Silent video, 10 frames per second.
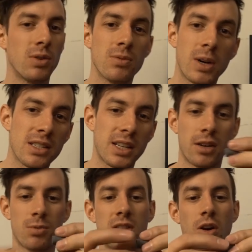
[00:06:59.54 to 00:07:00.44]
reason why I
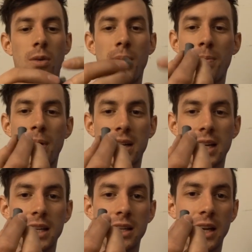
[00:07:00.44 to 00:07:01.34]
started with the hopper
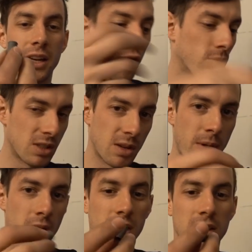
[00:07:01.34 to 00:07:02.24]
bucking and not with the
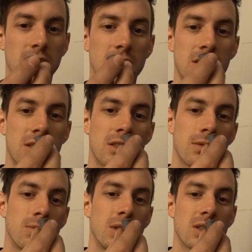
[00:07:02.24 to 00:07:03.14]
barrel is
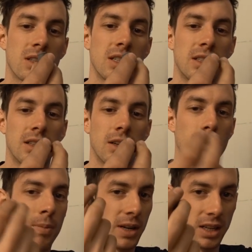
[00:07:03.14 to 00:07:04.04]
because I think the
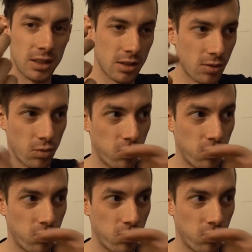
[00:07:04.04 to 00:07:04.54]
hopper bucking is